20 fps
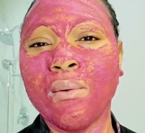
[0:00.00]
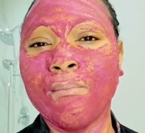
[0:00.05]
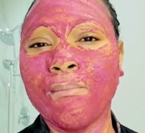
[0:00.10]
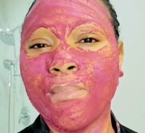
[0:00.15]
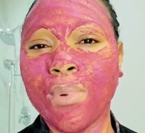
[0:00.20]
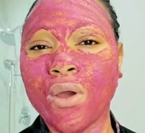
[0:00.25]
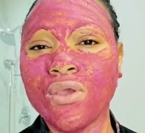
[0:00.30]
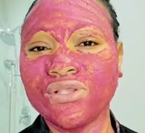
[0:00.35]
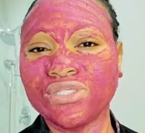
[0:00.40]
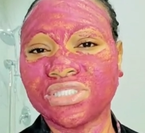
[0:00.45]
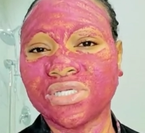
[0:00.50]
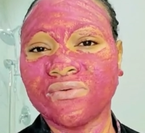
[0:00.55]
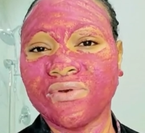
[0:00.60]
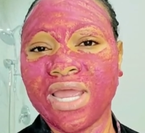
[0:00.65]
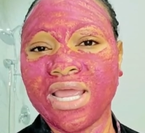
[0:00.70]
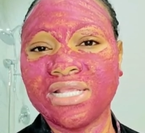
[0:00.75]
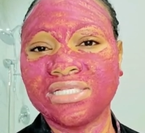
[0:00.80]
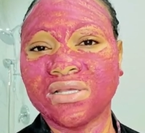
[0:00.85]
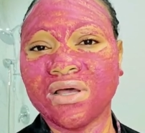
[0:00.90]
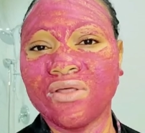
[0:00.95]

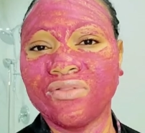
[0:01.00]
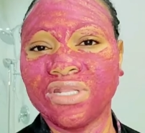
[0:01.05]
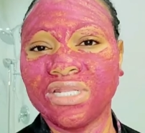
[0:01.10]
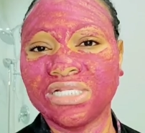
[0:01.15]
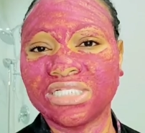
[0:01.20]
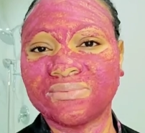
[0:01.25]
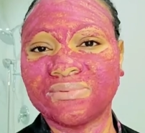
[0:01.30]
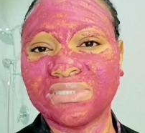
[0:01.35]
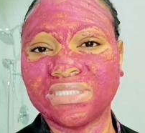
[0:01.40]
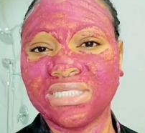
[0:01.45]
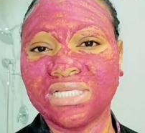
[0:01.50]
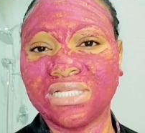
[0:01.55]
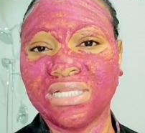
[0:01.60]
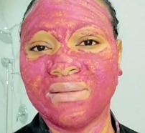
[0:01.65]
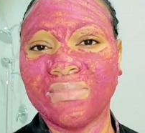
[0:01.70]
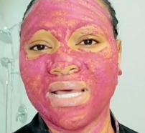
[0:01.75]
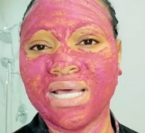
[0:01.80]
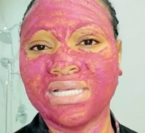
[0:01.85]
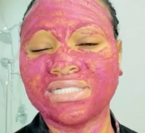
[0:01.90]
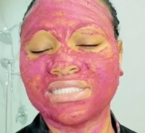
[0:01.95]
moisturized under this particular
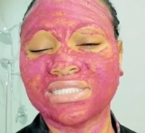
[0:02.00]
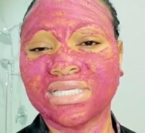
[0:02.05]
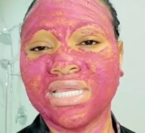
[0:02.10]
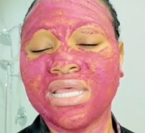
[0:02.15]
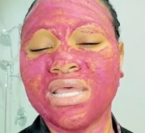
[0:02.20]
mask.